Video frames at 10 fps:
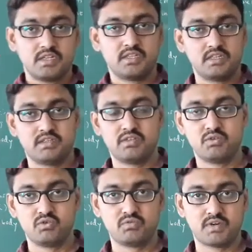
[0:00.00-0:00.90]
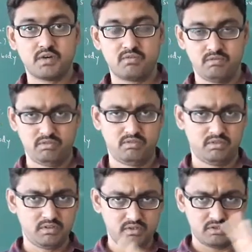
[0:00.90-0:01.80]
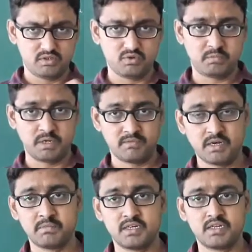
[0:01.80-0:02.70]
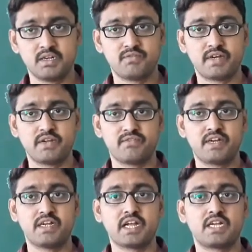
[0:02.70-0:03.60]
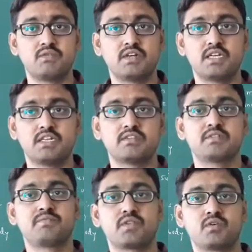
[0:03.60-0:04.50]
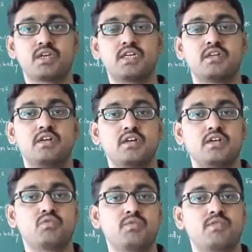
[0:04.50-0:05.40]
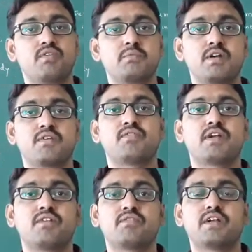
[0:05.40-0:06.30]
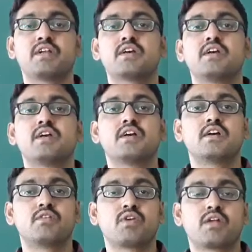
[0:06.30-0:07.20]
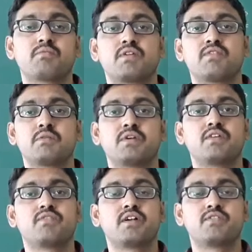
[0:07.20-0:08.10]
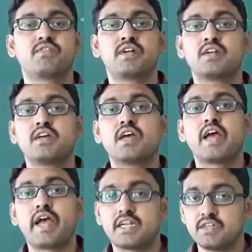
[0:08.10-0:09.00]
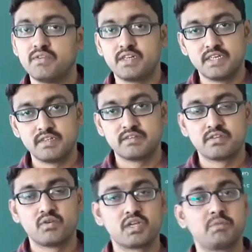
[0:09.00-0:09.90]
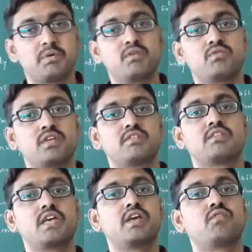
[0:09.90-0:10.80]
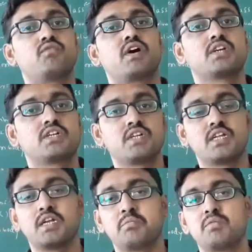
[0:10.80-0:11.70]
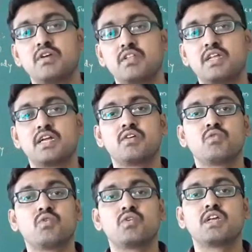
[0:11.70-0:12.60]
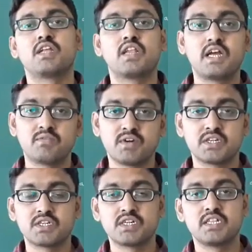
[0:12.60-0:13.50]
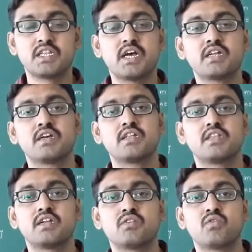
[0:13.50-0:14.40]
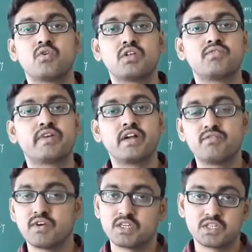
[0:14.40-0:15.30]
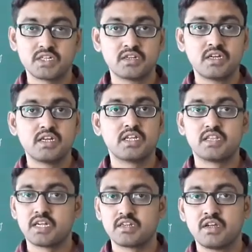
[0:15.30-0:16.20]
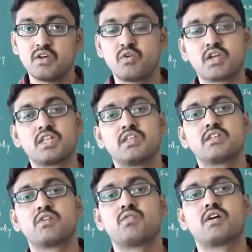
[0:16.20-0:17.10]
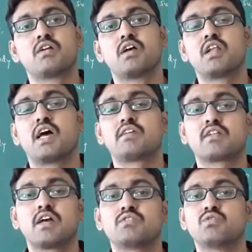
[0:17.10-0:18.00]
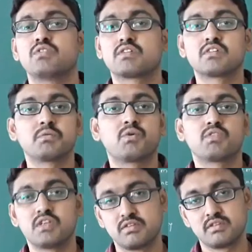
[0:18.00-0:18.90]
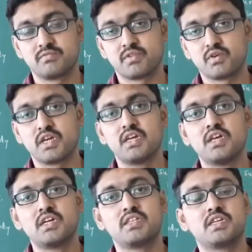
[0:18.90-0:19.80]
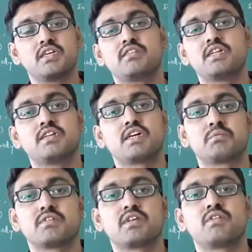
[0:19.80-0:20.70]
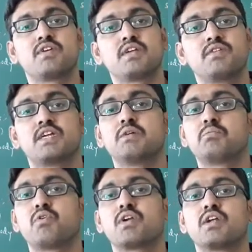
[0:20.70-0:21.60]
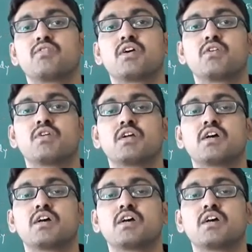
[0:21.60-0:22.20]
this is used for to perform a different activities. Okay, to perform a different you can perform a different activities. Okay, by using same function name. Then you know the inline function in that, then you know the friend function in that. Okay, these are what last class you discuss about this. Okay, these 3 chapters are very important for your